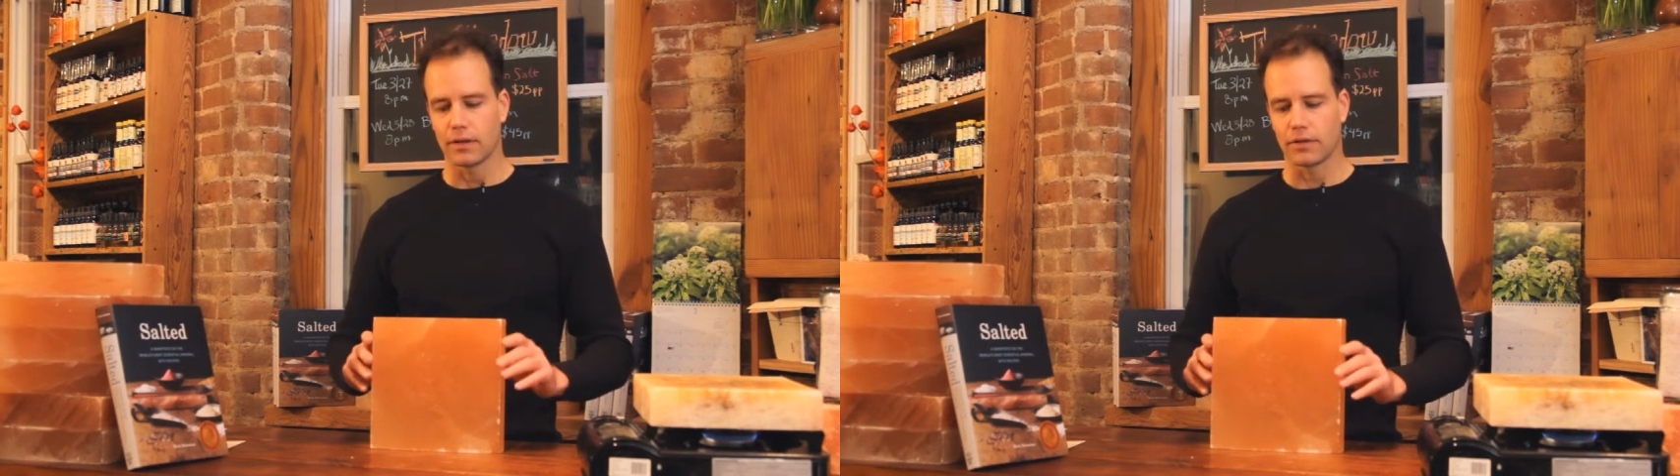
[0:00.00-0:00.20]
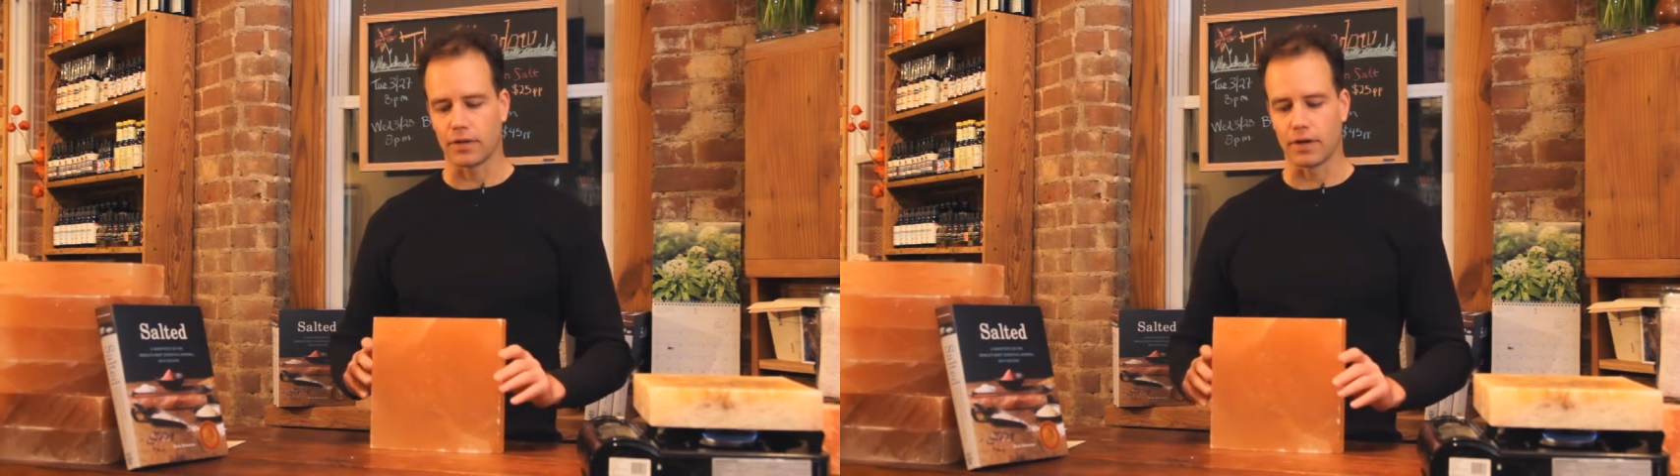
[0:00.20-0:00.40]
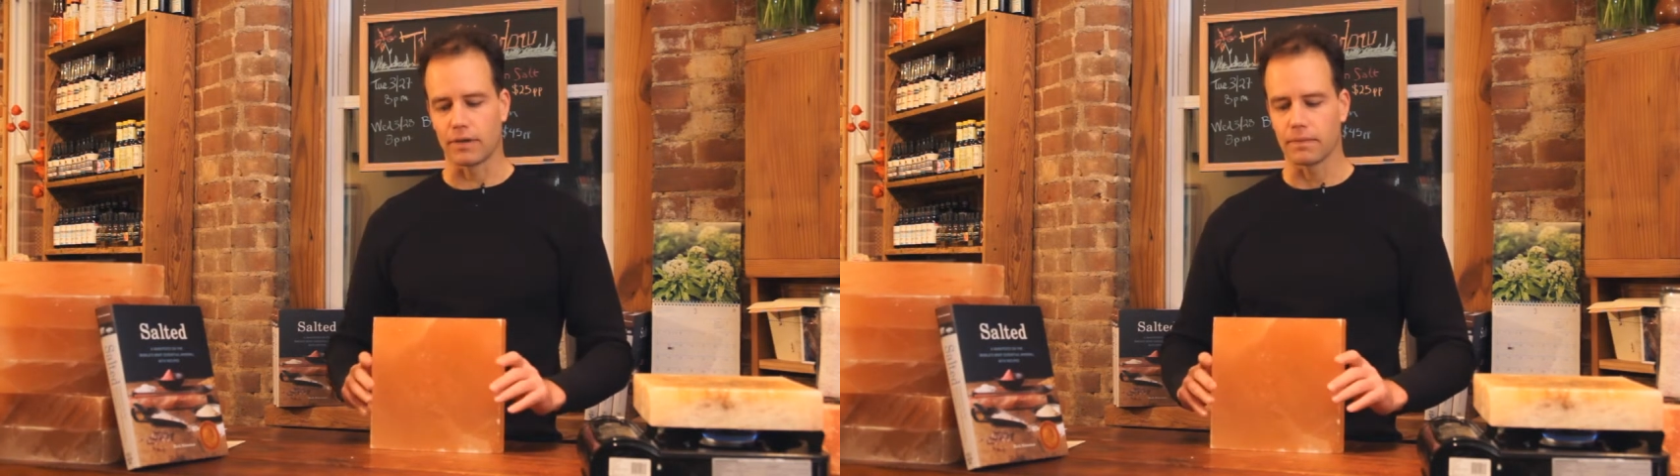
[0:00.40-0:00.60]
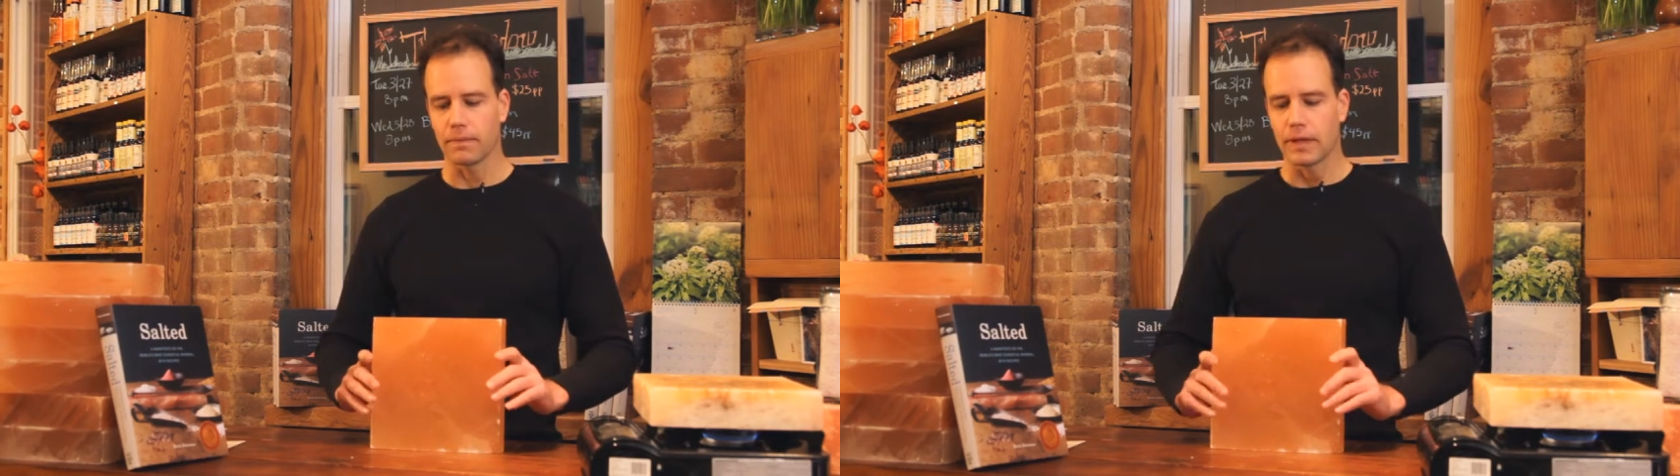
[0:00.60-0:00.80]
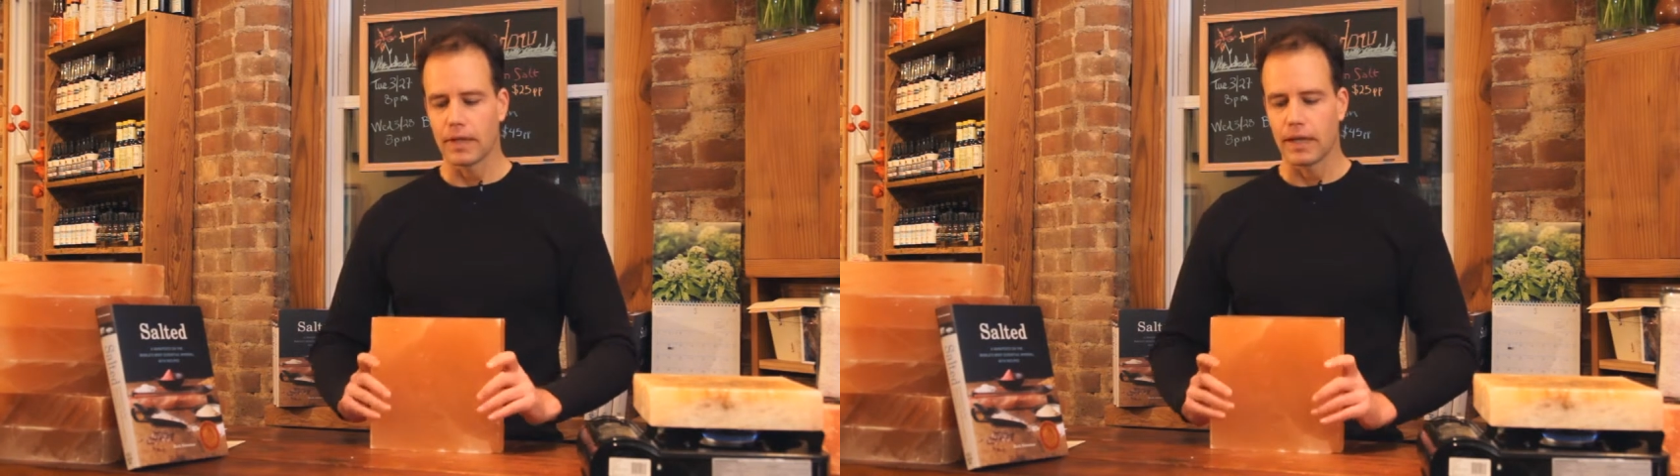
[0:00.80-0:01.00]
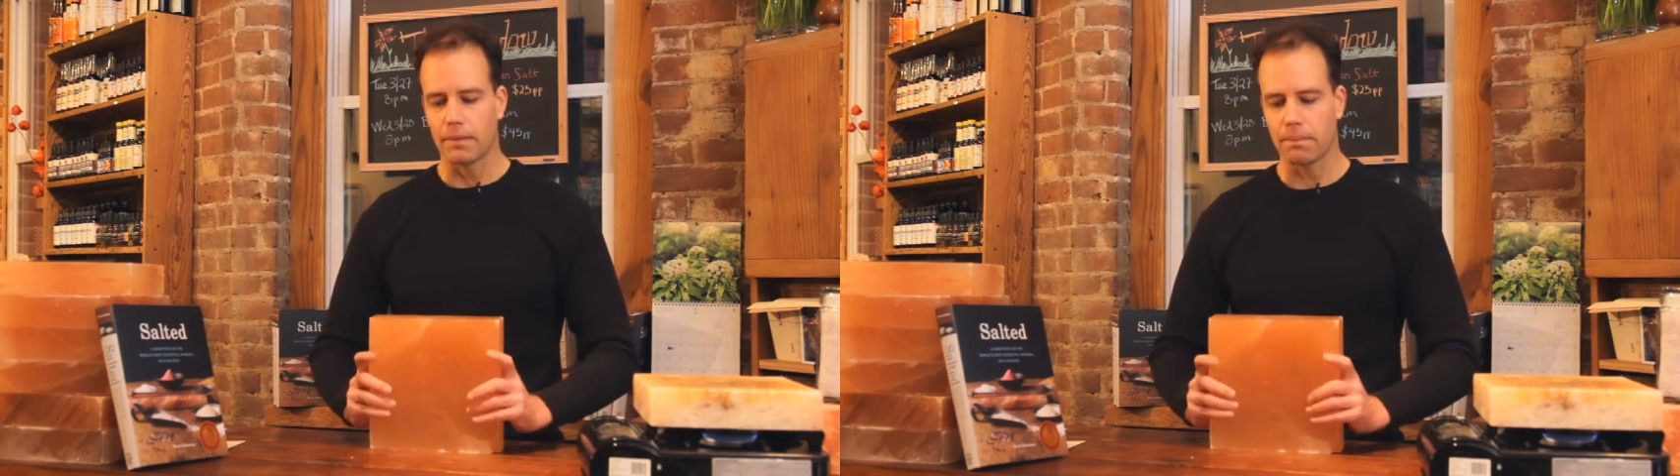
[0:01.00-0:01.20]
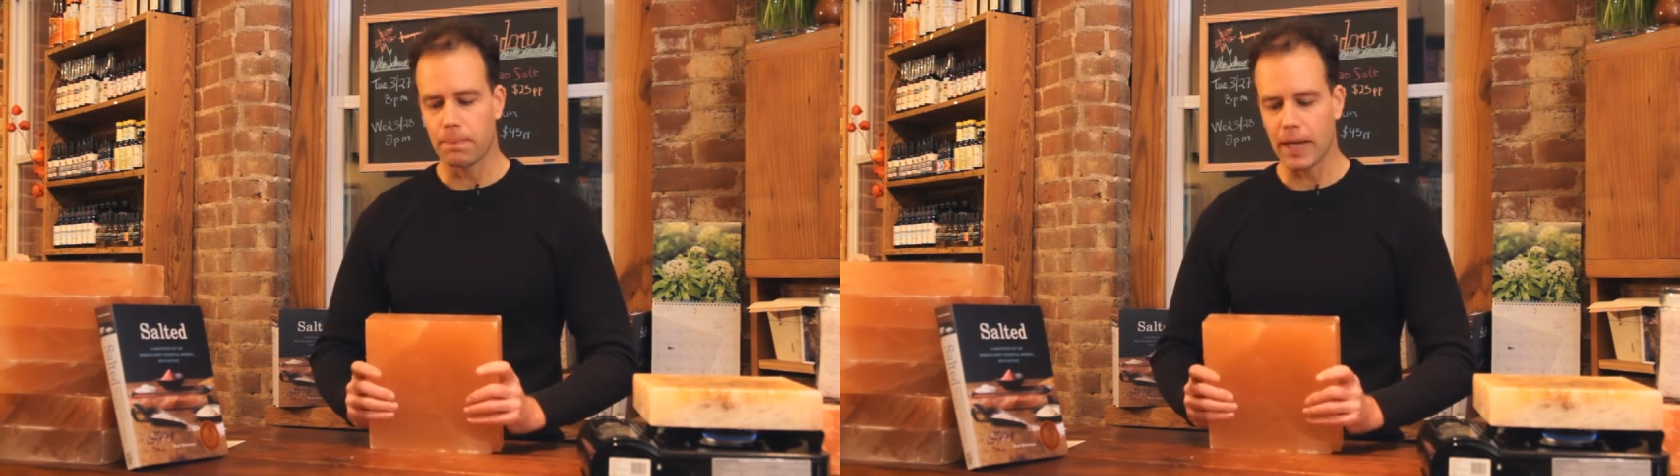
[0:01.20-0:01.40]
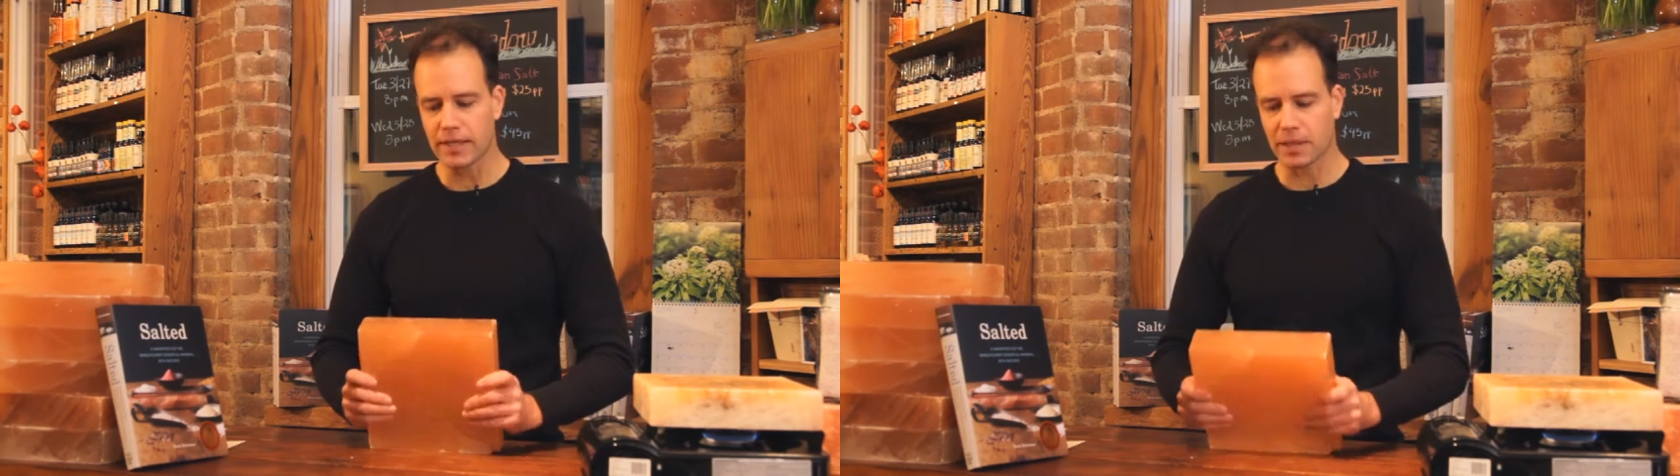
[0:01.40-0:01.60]
So,
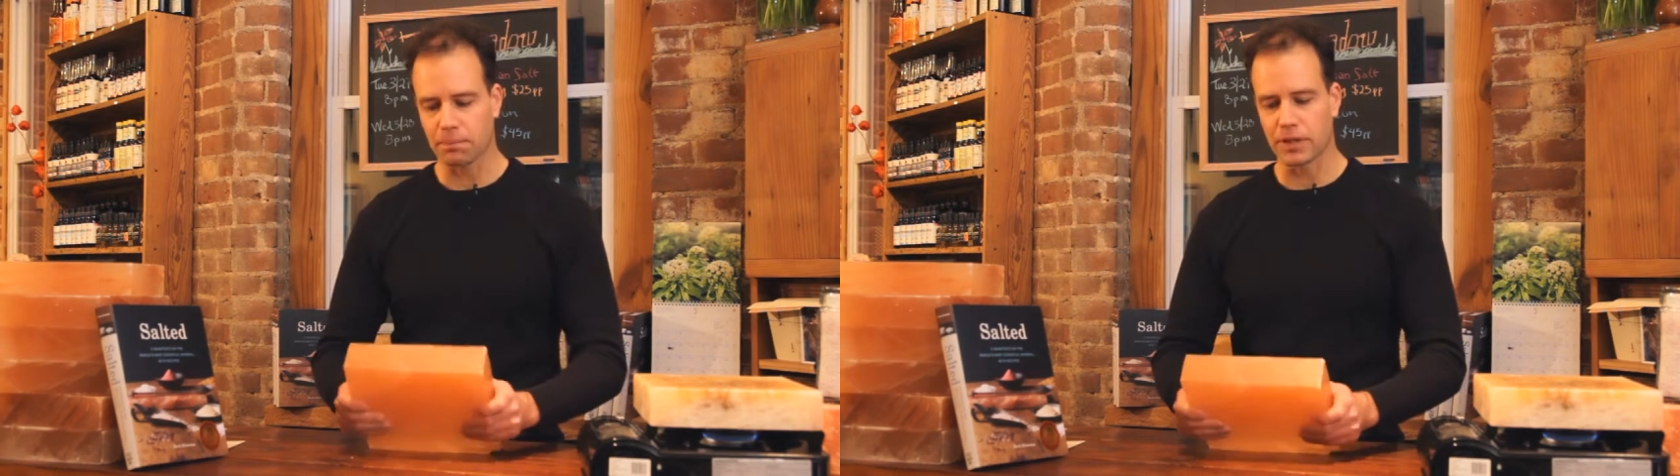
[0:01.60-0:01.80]
basic